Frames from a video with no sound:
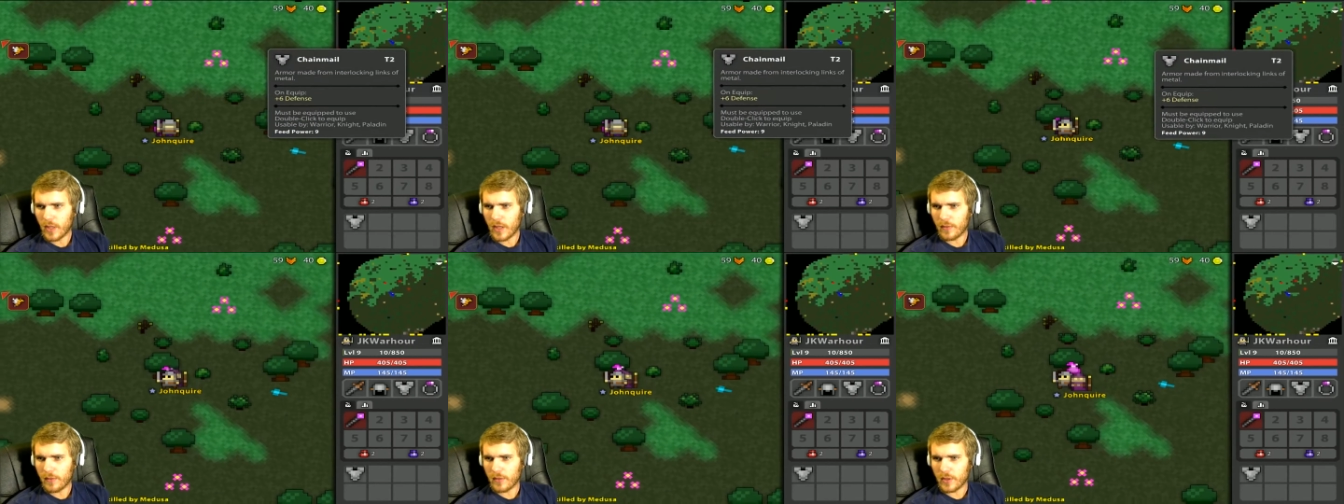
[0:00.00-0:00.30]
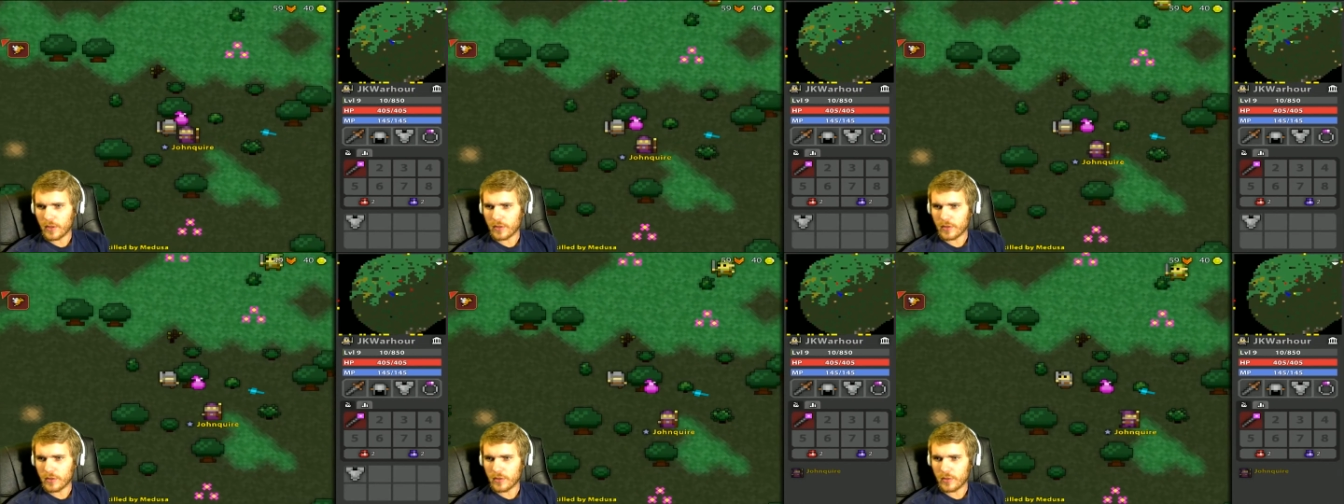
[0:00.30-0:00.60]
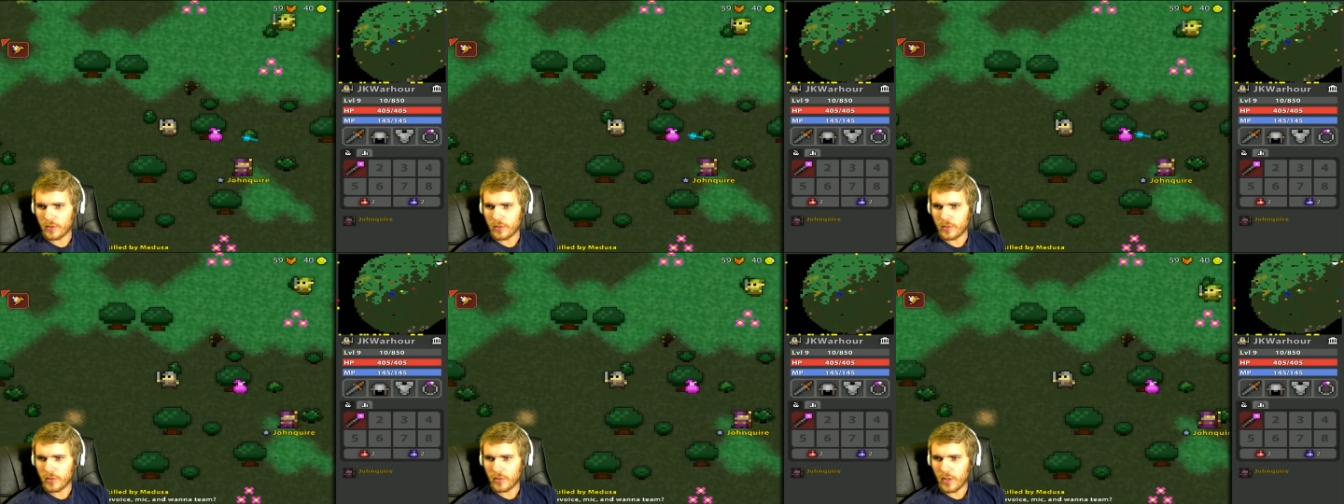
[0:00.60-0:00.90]
we have on,
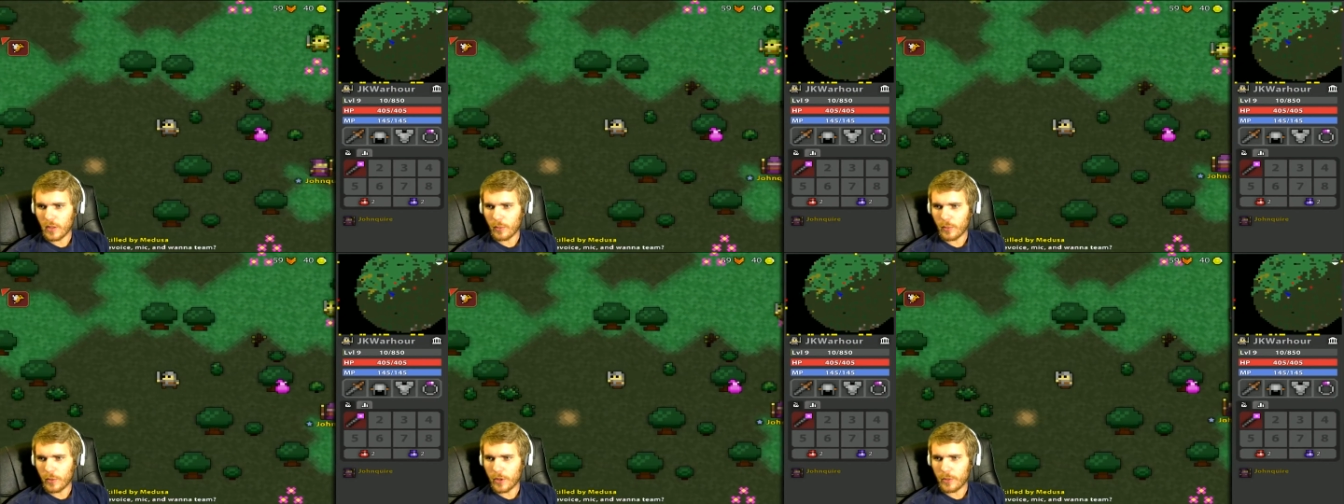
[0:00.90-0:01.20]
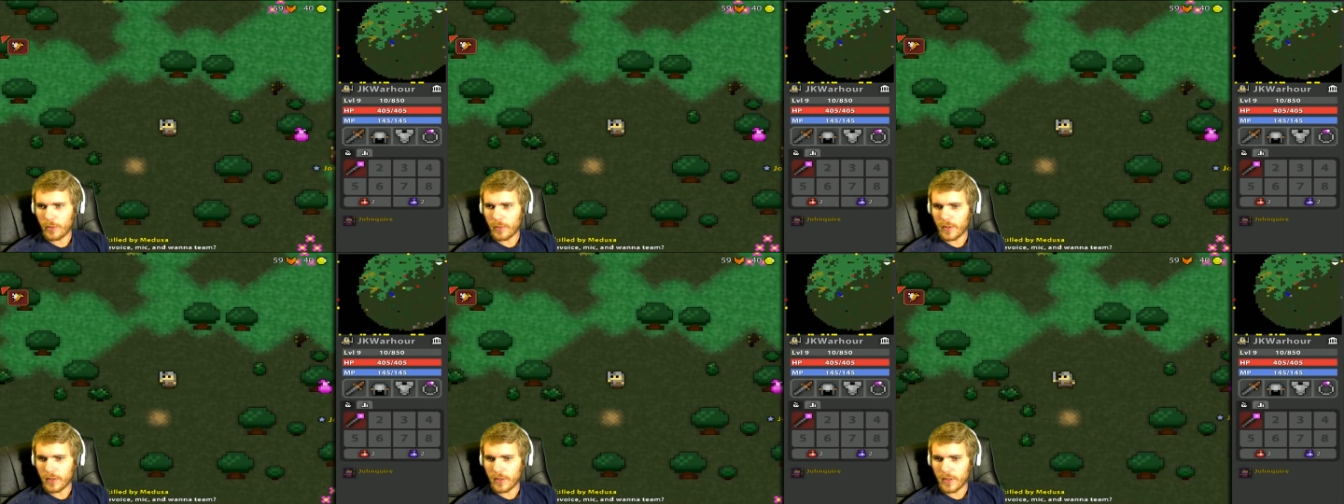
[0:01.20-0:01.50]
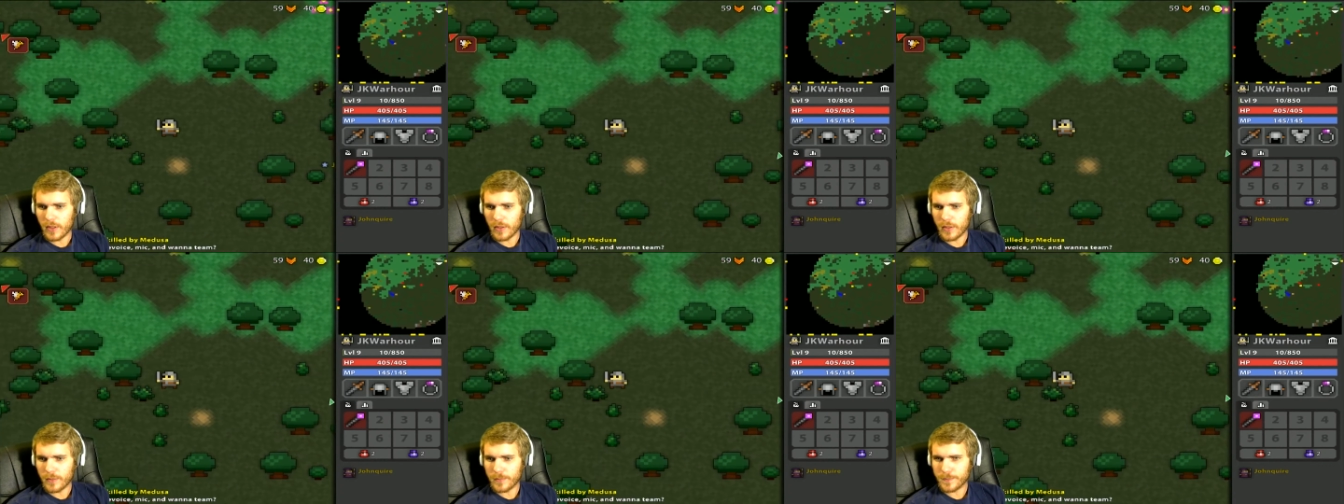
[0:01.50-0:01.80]
so not worried
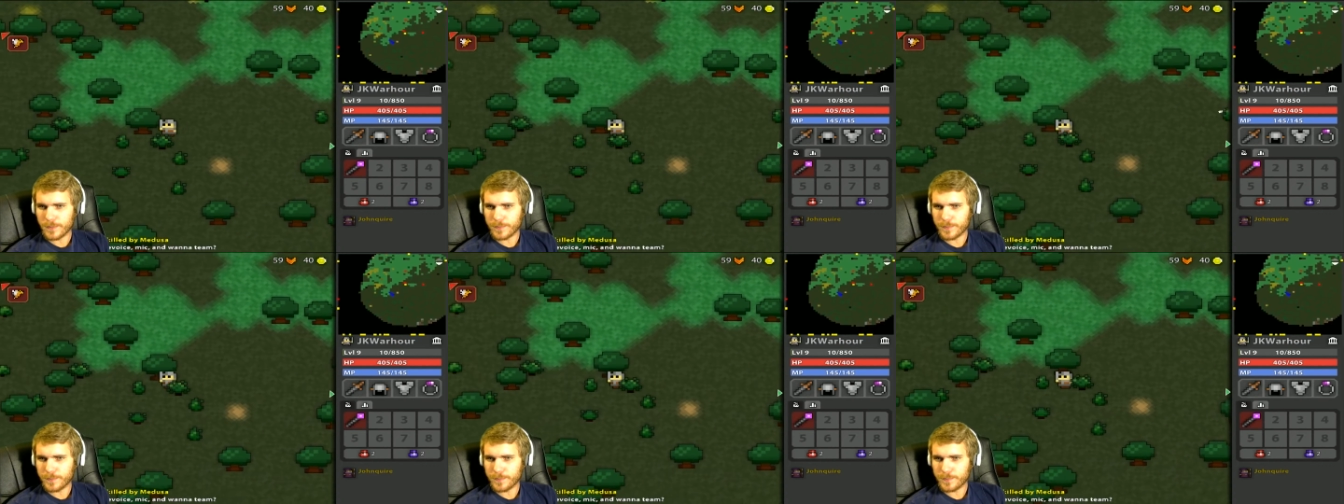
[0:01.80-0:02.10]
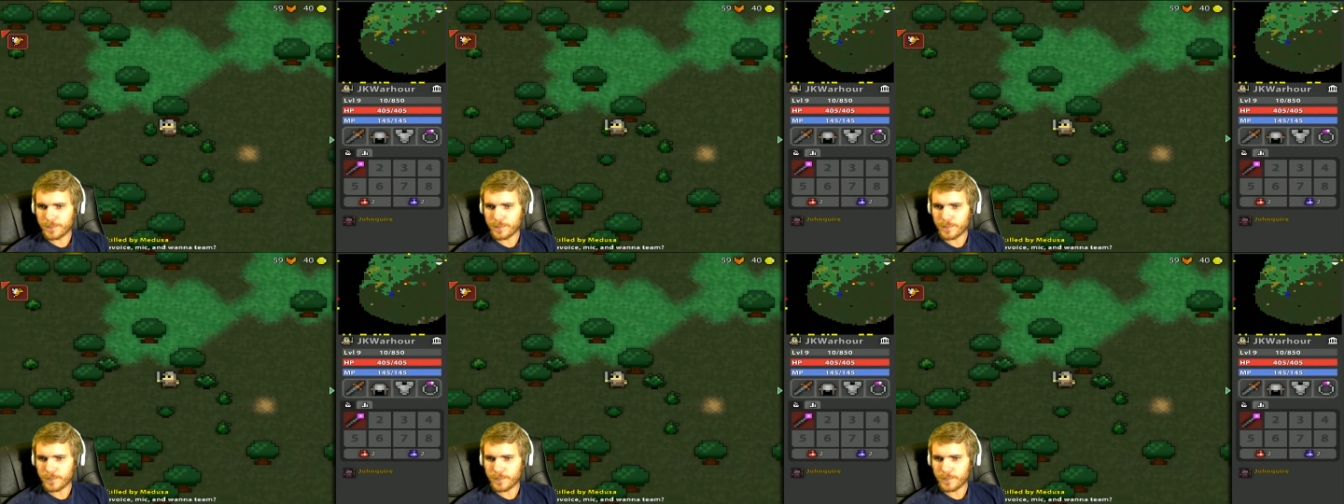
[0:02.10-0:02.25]
about that.